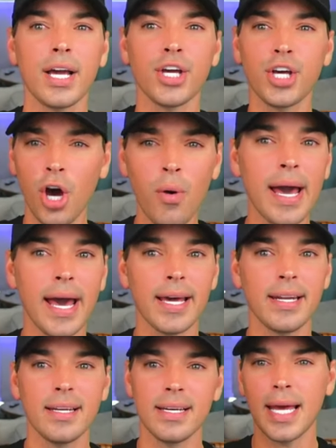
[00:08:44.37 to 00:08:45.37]
go
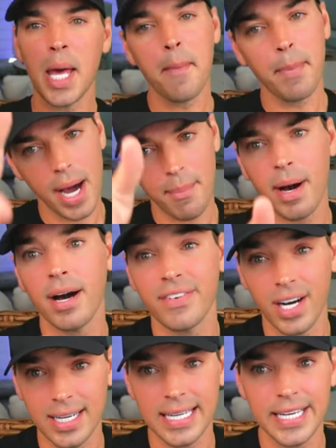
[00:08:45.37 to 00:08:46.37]
ahead and pop off
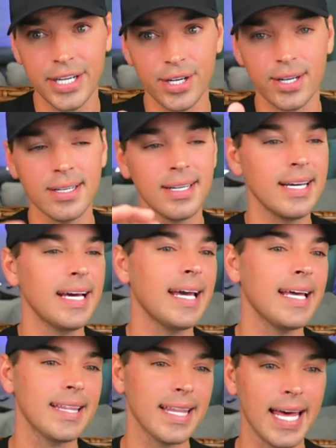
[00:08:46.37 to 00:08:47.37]
on here
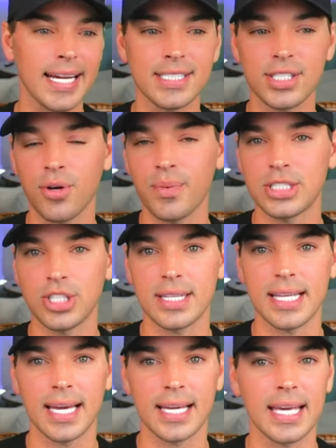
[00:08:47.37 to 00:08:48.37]
and let us know what you
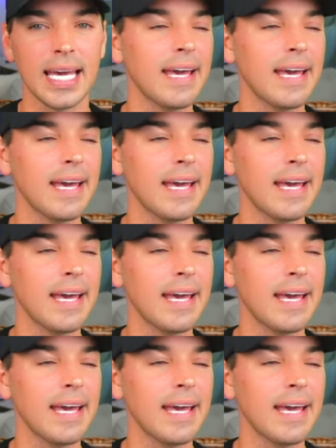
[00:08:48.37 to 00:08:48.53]
think.